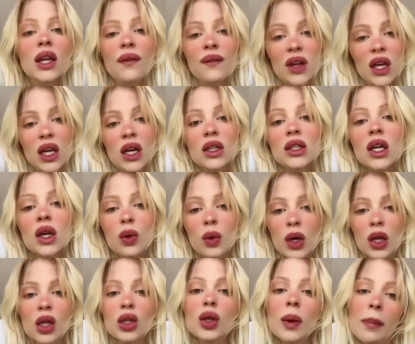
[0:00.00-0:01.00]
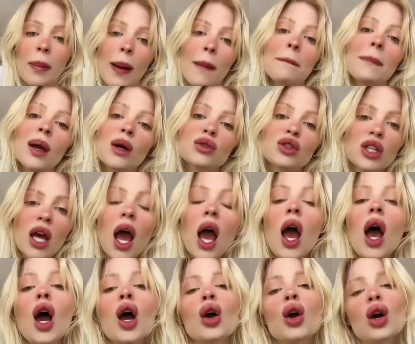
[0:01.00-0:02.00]
Sanzad gave a presentation at a
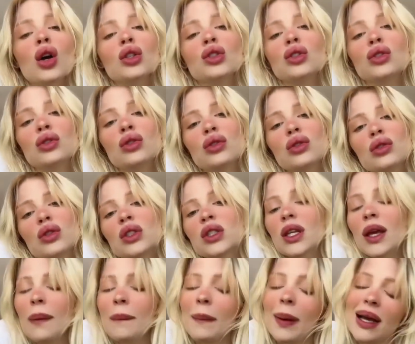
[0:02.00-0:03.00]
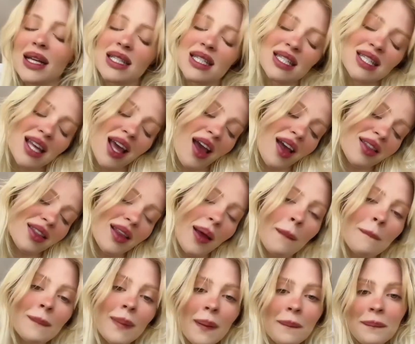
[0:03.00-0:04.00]
gastronomy festival. While
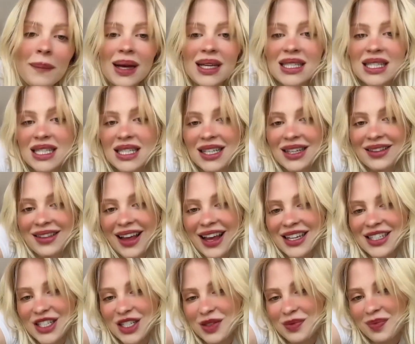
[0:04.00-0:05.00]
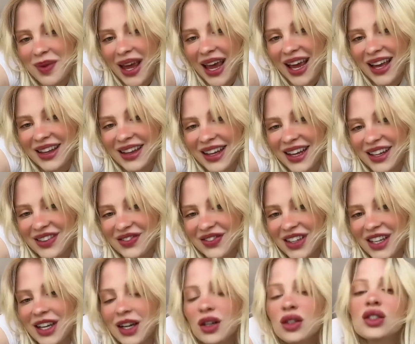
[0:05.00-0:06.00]
heading to the bathroom, Macedo passed
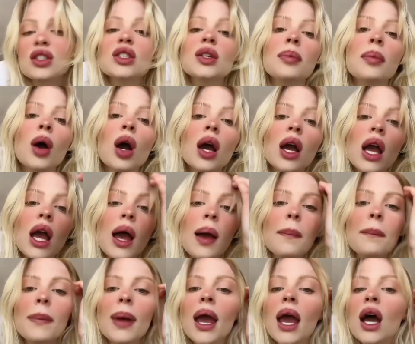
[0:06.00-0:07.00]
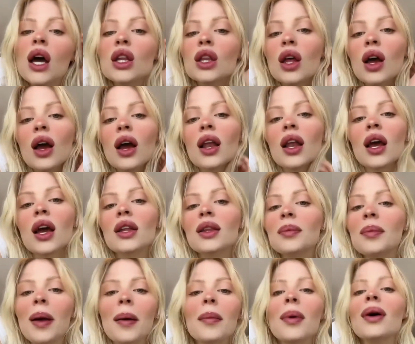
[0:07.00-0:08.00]
by Sonza, at which point the singer would
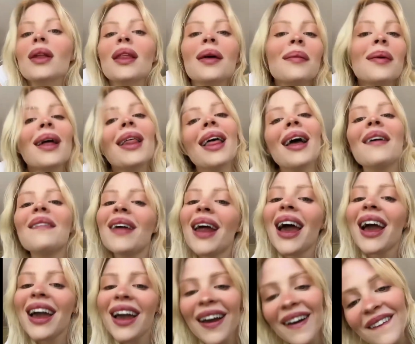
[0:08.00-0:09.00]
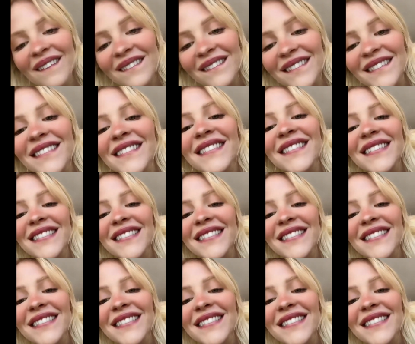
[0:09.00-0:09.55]
have slapped Isabel on the arm